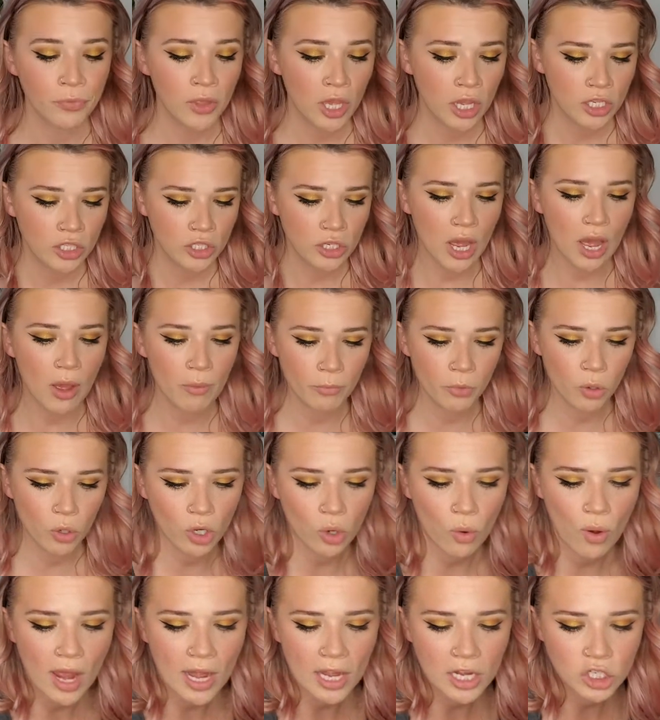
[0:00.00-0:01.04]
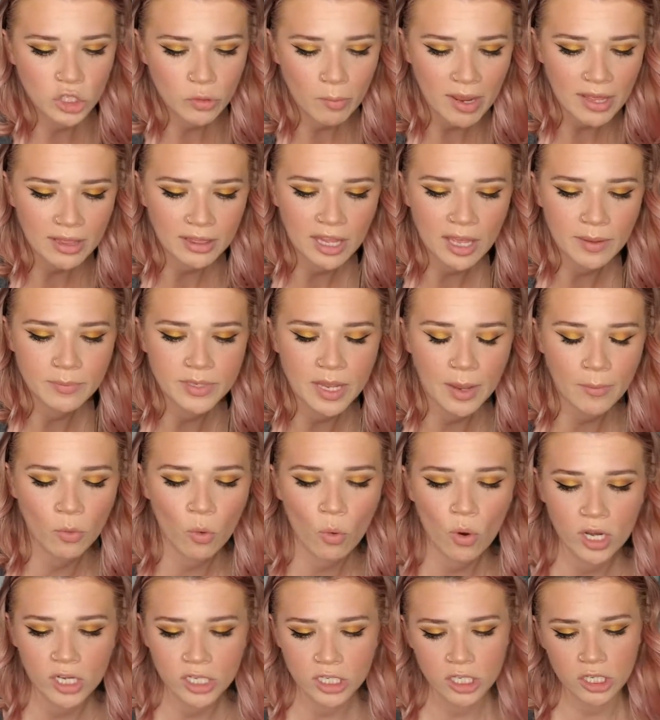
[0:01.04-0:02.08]
So I'm going to go ahead and do my lips. I'm
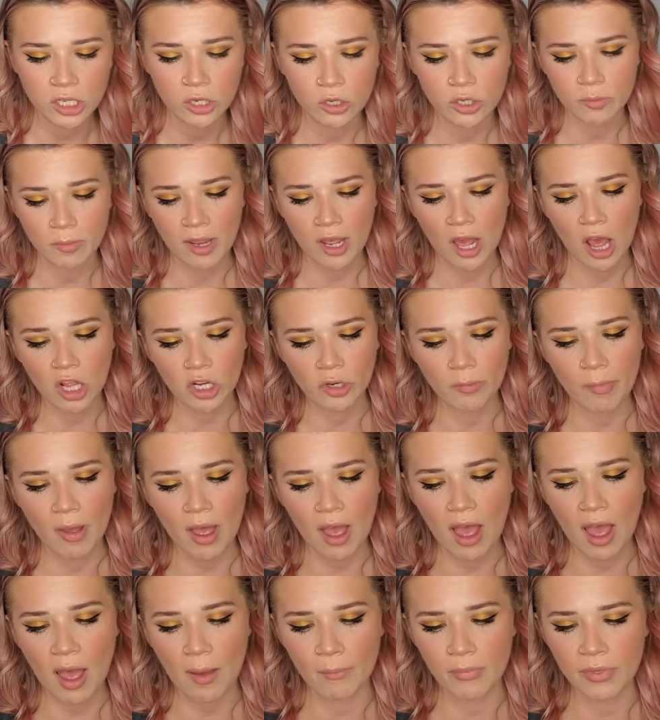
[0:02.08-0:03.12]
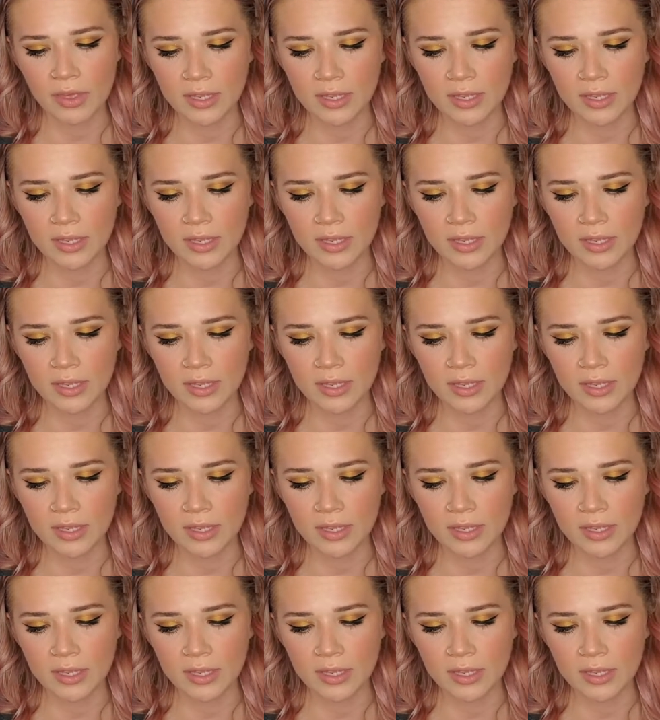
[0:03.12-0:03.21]
going to use my Colourpop.